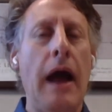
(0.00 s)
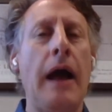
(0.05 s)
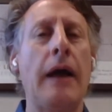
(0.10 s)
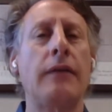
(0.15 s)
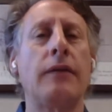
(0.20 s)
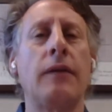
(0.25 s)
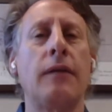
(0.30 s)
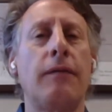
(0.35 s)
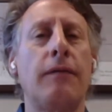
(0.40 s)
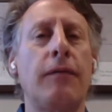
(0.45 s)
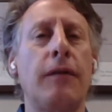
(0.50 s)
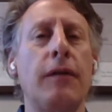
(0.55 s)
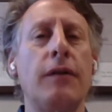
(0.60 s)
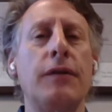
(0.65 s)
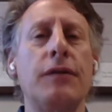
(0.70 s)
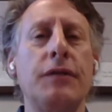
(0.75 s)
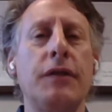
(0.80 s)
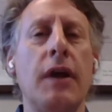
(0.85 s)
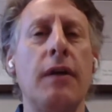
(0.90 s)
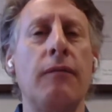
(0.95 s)
at the
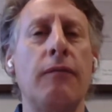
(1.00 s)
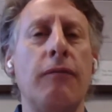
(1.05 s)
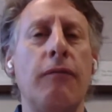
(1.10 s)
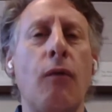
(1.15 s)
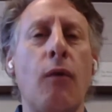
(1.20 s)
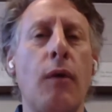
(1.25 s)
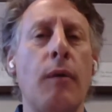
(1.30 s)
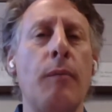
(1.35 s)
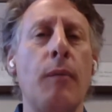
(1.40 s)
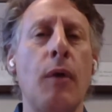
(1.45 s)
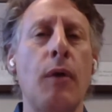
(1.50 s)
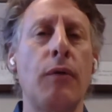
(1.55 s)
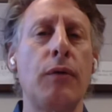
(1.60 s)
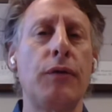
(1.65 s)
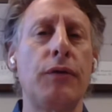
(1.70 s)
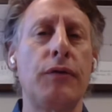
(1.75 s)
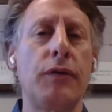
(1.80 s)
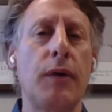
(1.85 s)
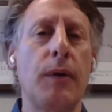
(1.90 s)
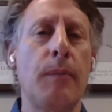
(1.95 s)
first and
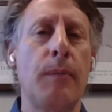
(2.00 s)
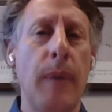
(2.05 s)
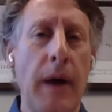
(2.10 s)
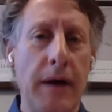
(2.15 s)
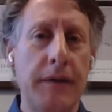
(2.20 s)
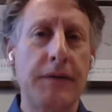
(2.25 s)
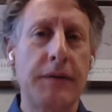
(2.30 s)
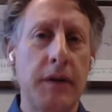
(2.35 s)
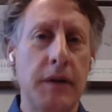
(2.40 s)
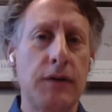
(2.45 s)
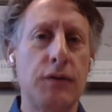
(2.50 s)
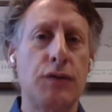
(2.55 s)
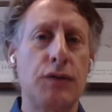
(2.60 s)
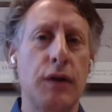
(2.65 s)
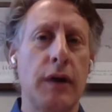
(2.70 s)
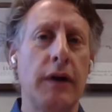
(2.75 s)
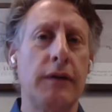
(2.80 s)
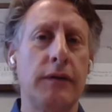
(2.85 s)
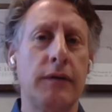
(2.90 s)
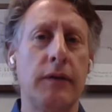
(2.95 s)
foremost best
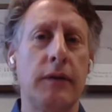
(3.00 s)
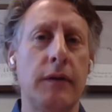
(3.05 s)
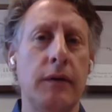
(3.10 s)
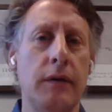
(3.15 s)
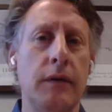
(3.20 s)
interest.